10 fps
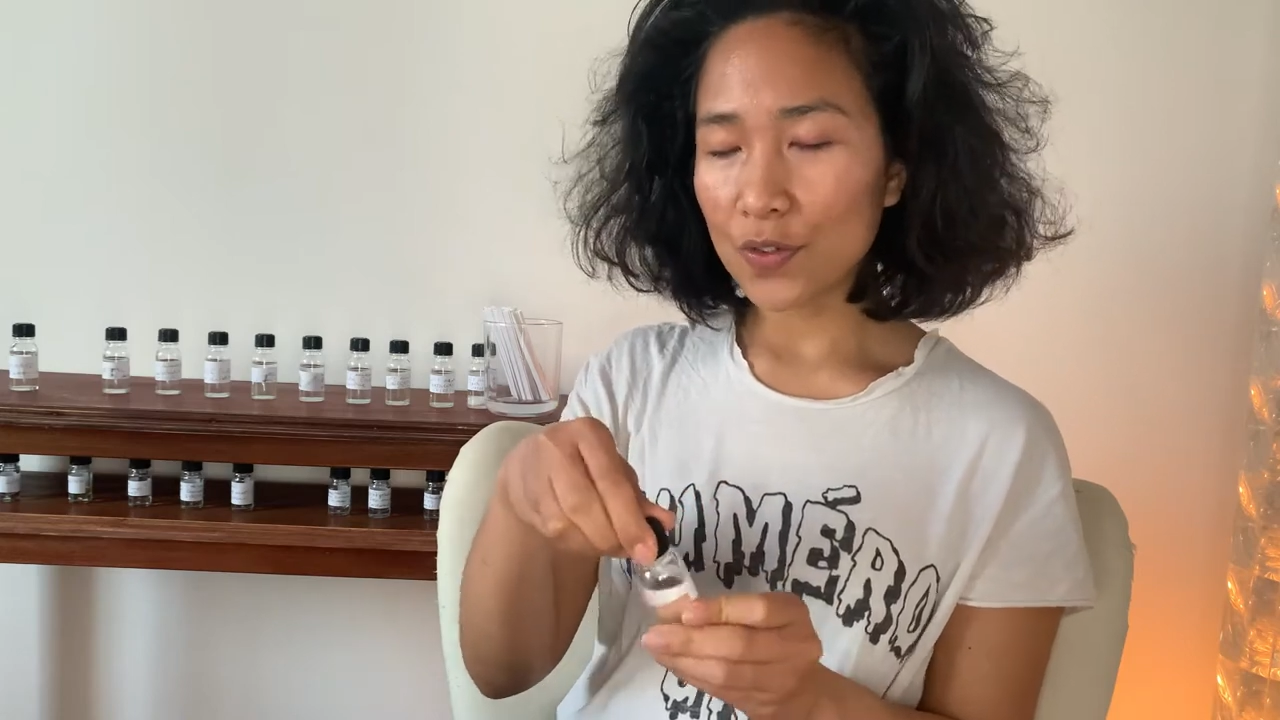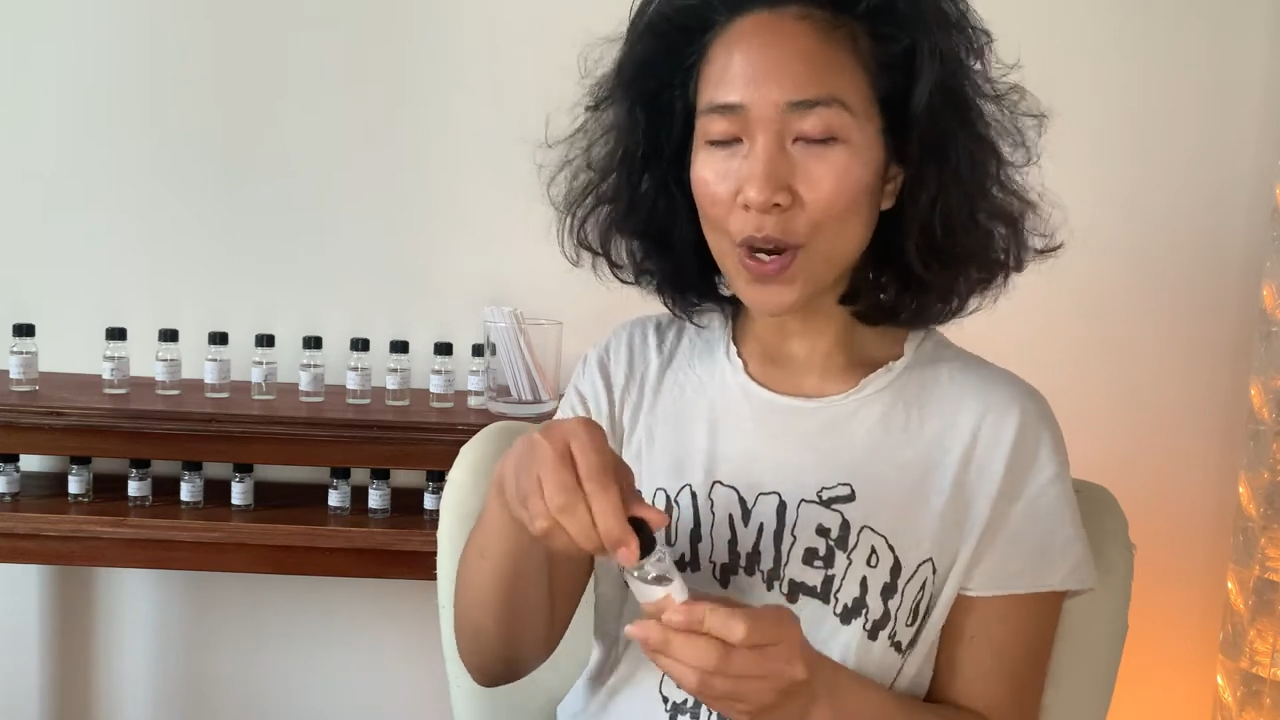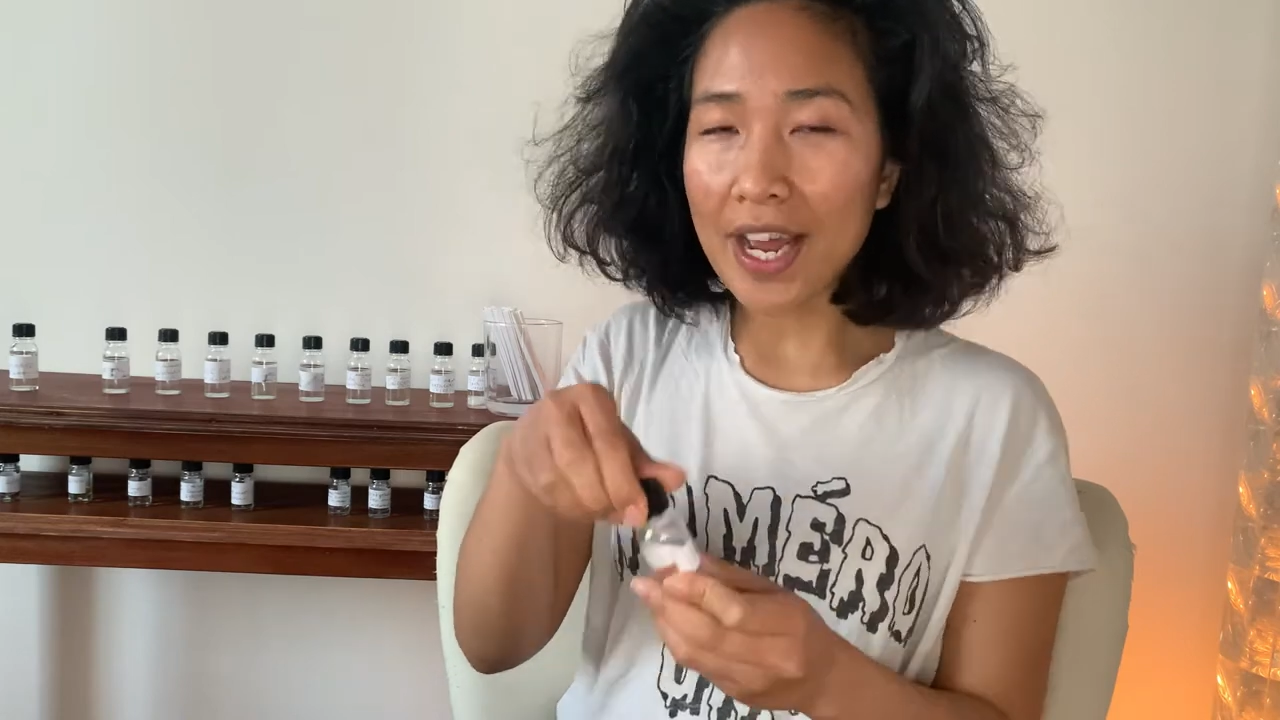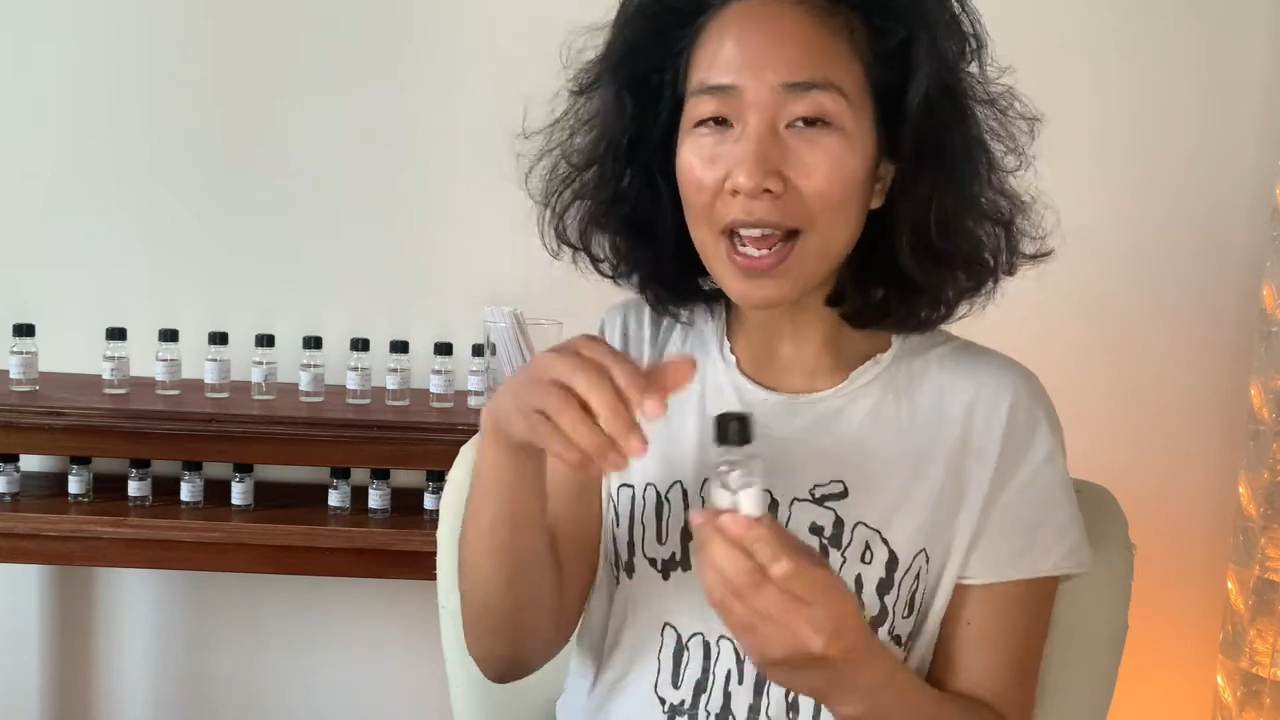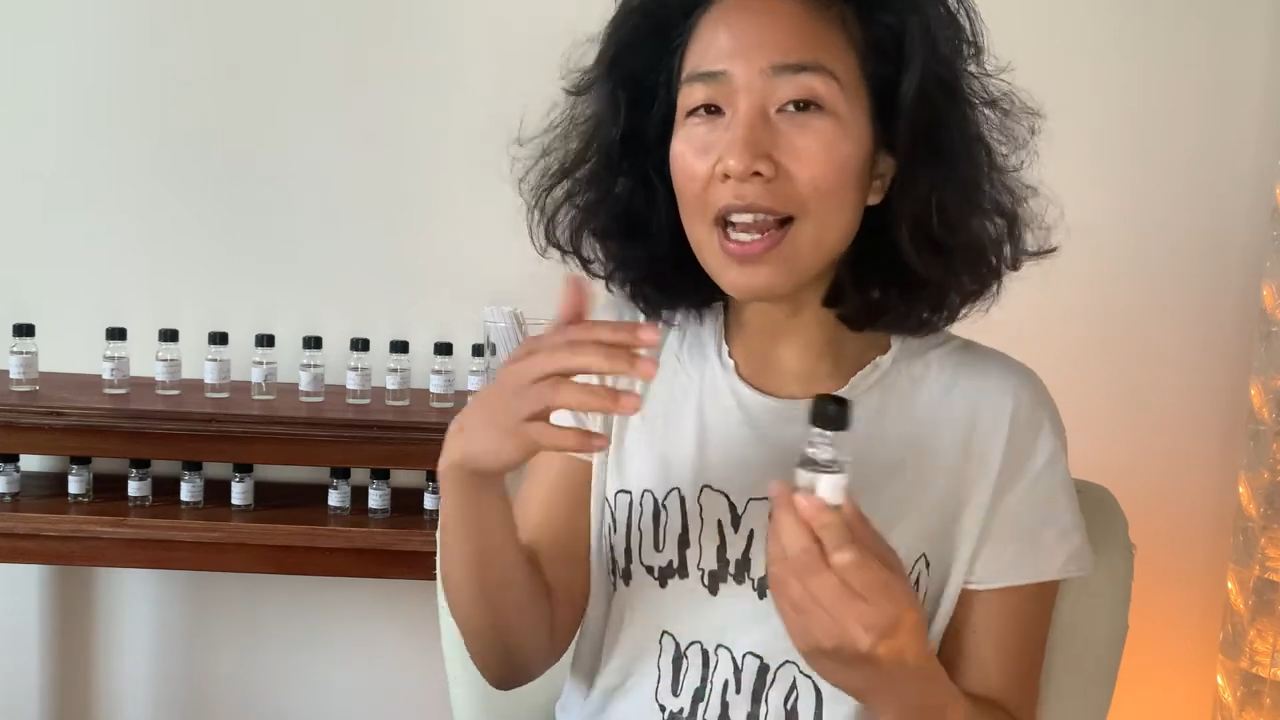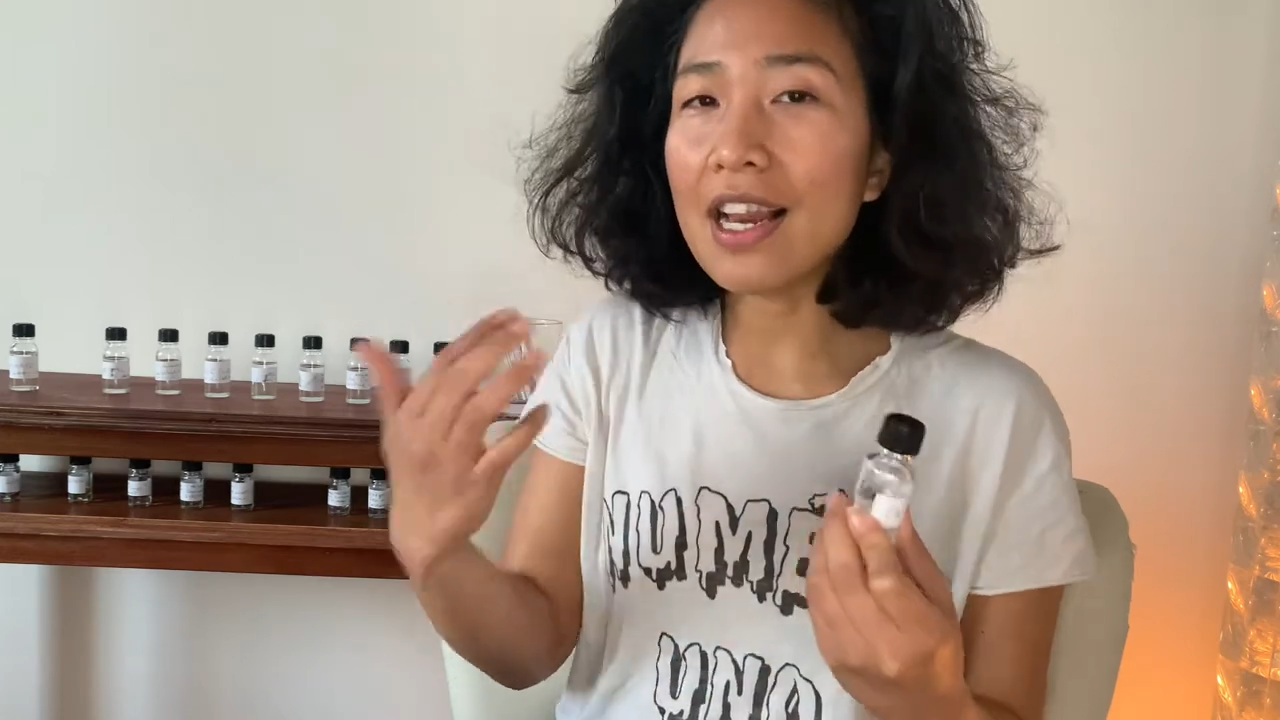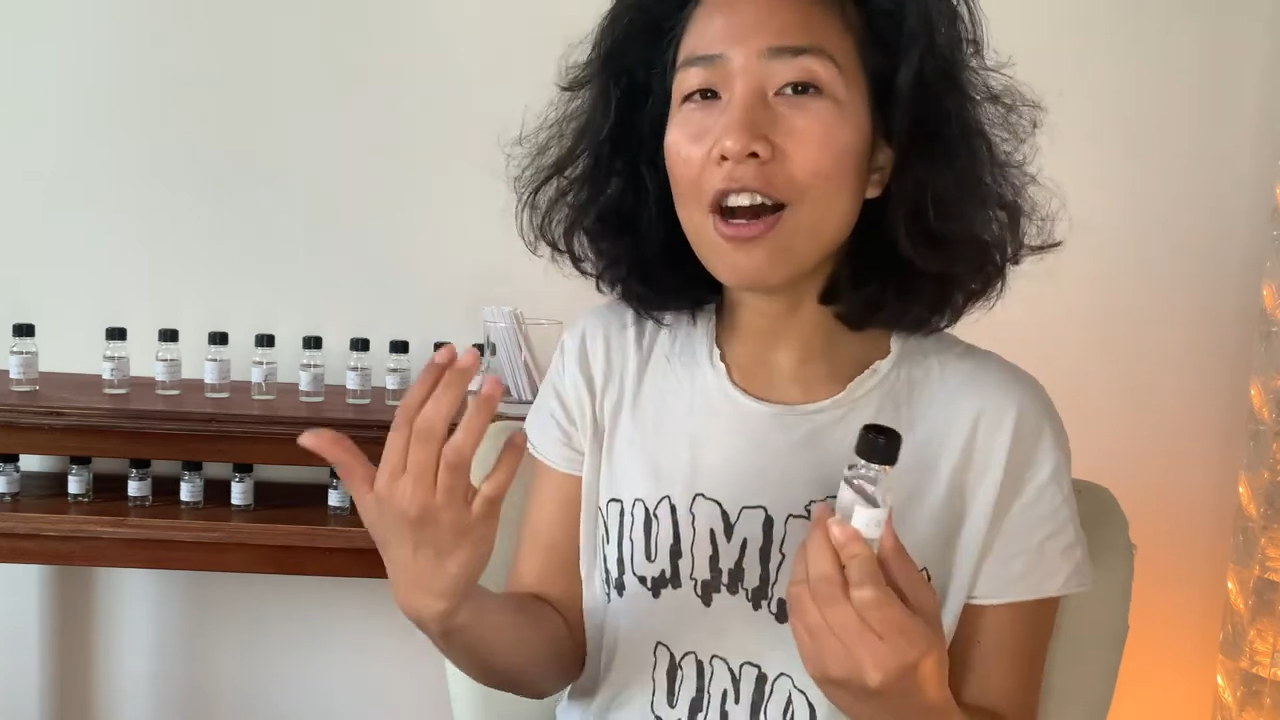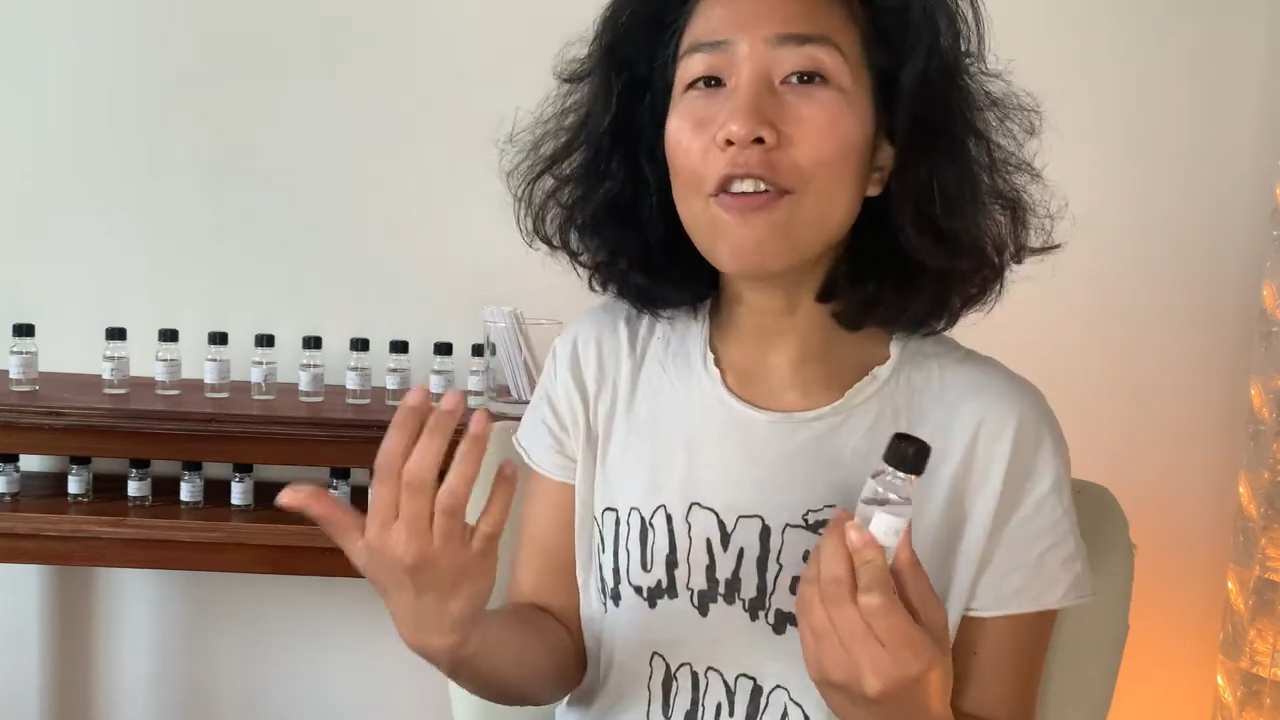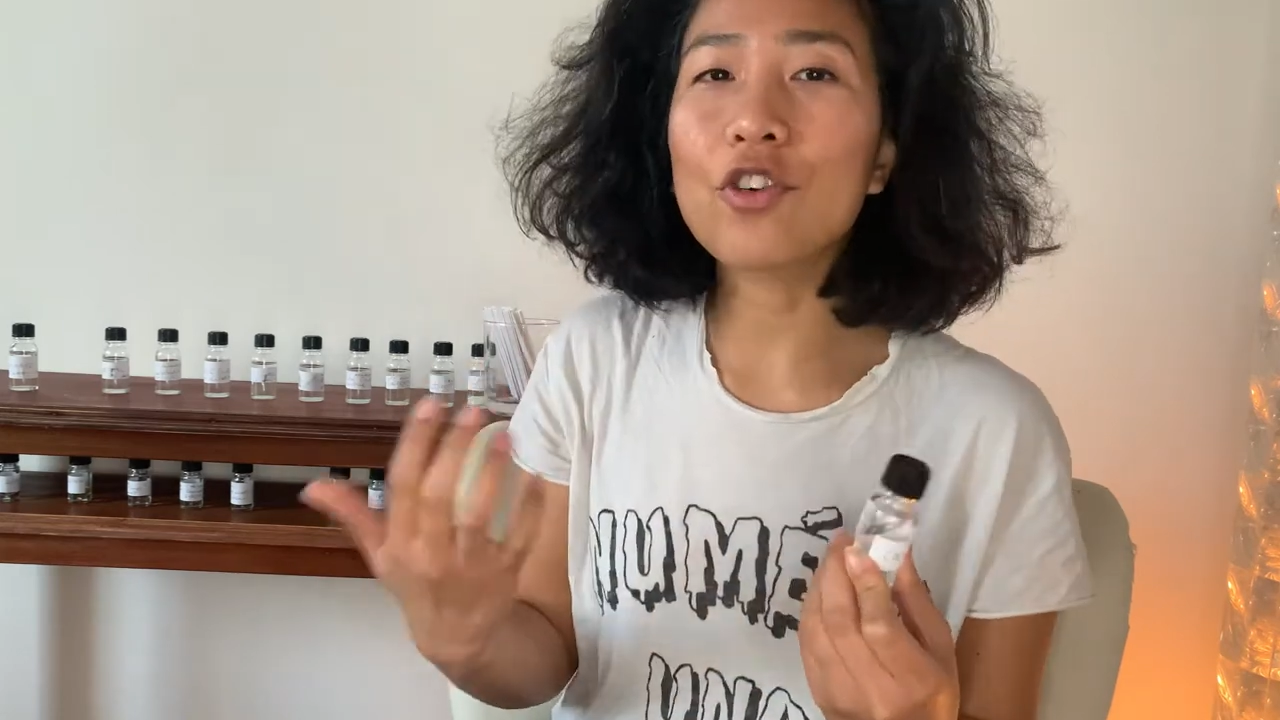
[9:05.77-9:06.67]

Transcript: And I love